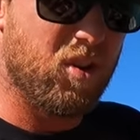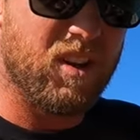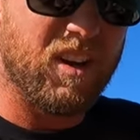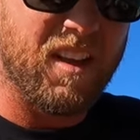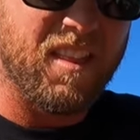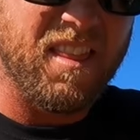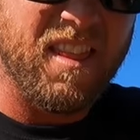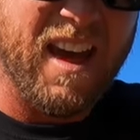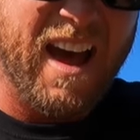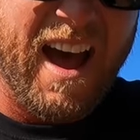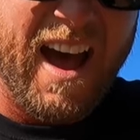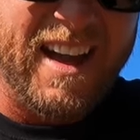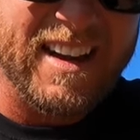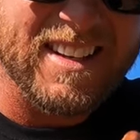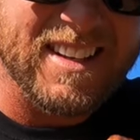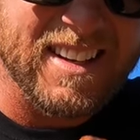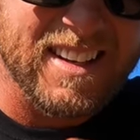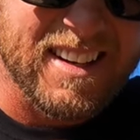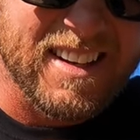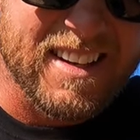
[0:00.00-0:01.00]
Look at
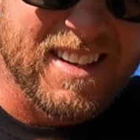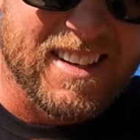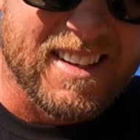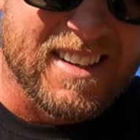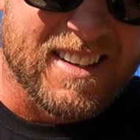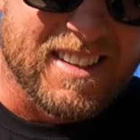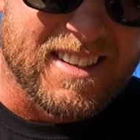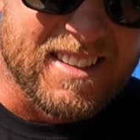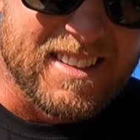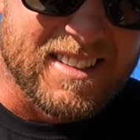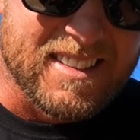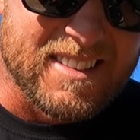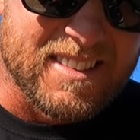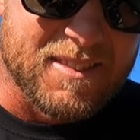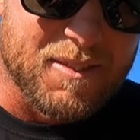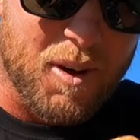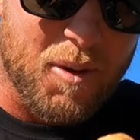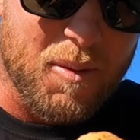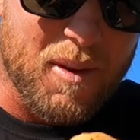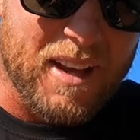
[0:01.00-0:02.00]
that.
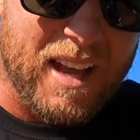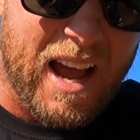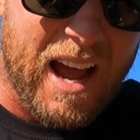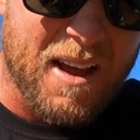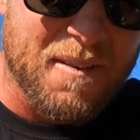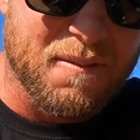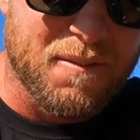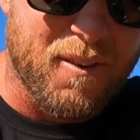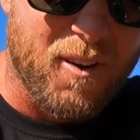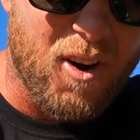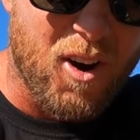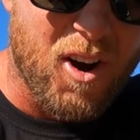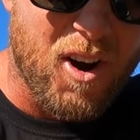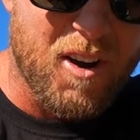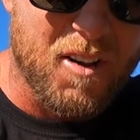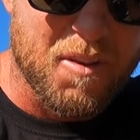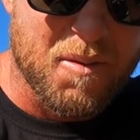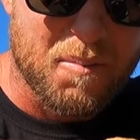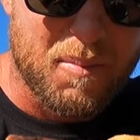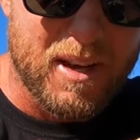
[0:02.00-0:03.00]
What we came
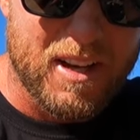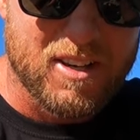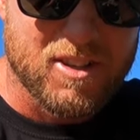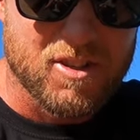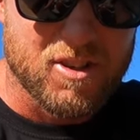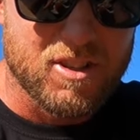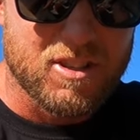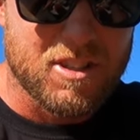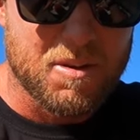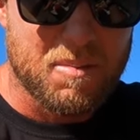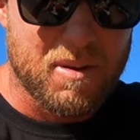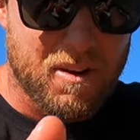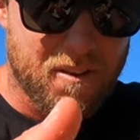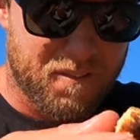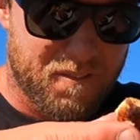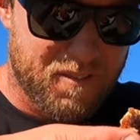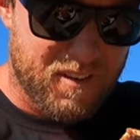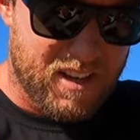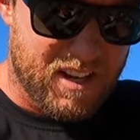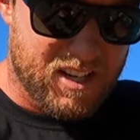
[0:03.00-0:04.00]
for, the big juicy bit
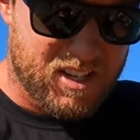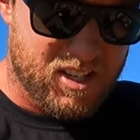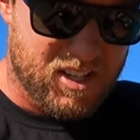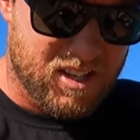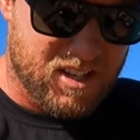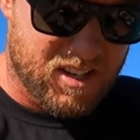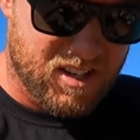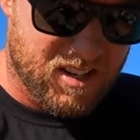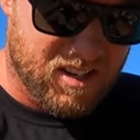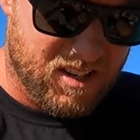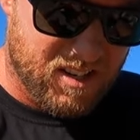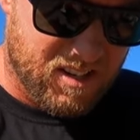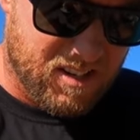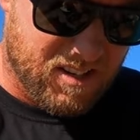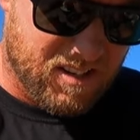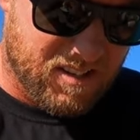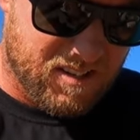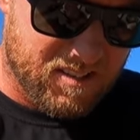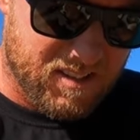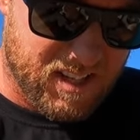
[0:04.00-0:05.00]
of fish
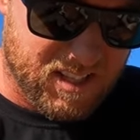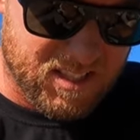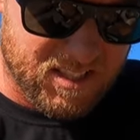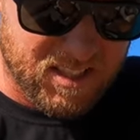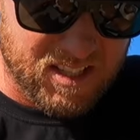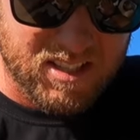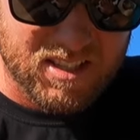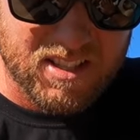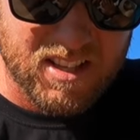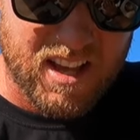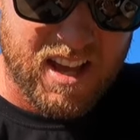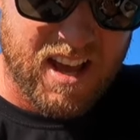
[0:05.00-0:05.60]
that sits